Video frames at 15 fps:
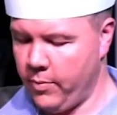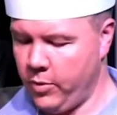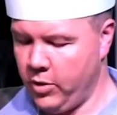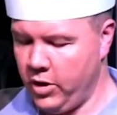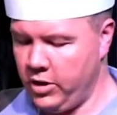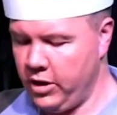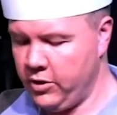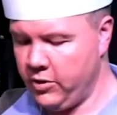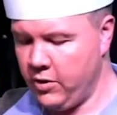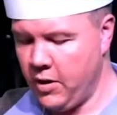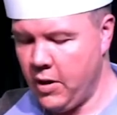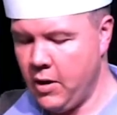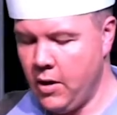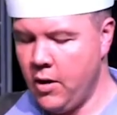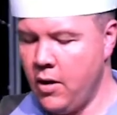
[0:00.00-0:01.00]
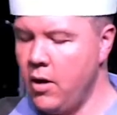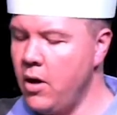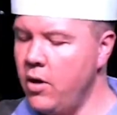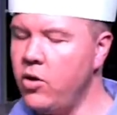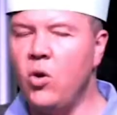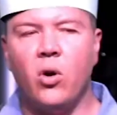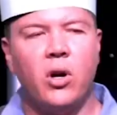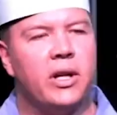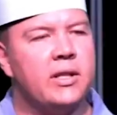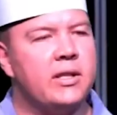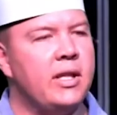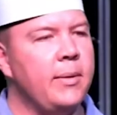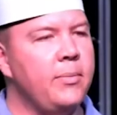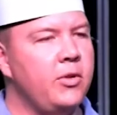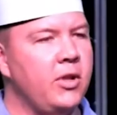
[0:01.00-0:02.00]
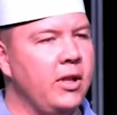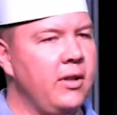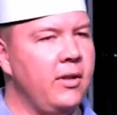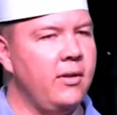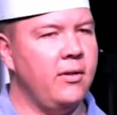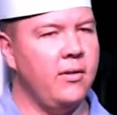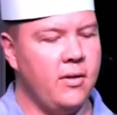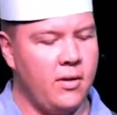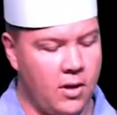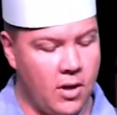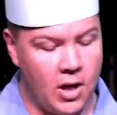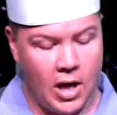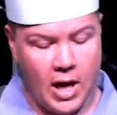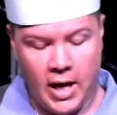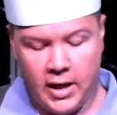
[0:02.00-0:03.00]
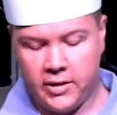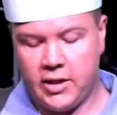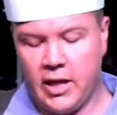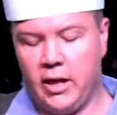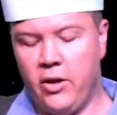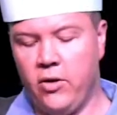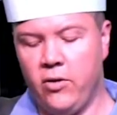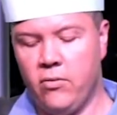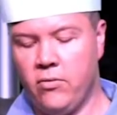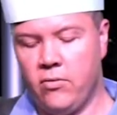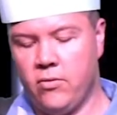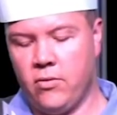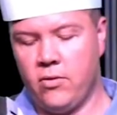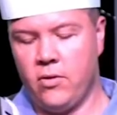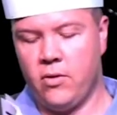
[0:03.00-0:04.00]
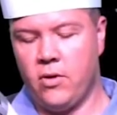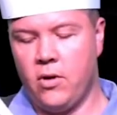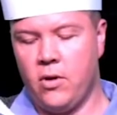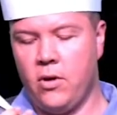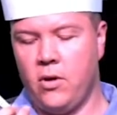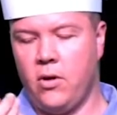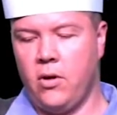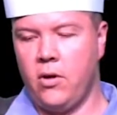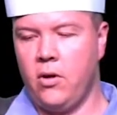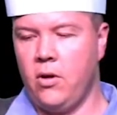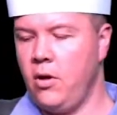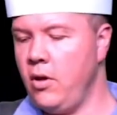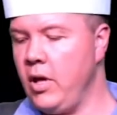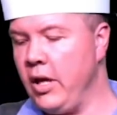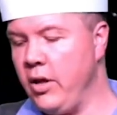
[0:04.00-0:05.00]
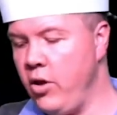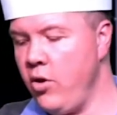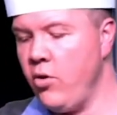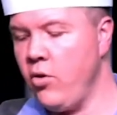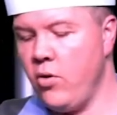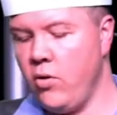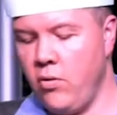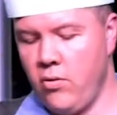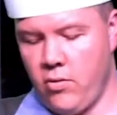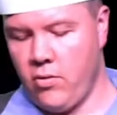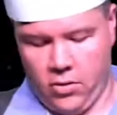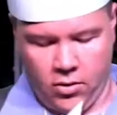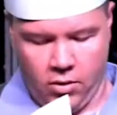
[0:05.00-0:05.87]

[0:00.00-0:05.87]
my apologies, you are accepted. I tell you that you